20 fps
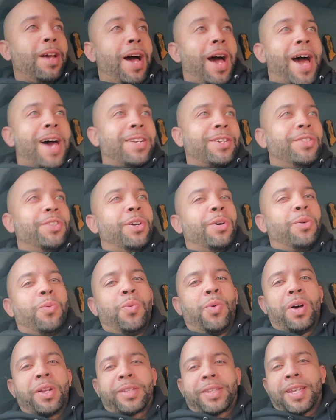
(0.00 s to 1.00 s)
I don't know
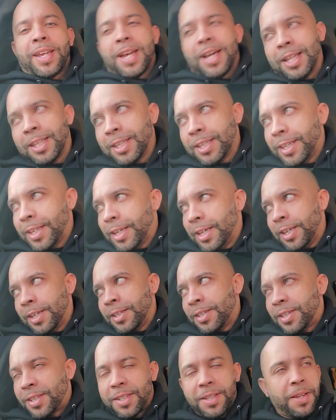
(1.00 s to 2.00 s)
what the hell it
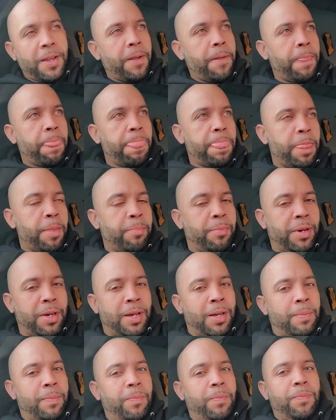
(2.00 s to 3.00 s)
is, but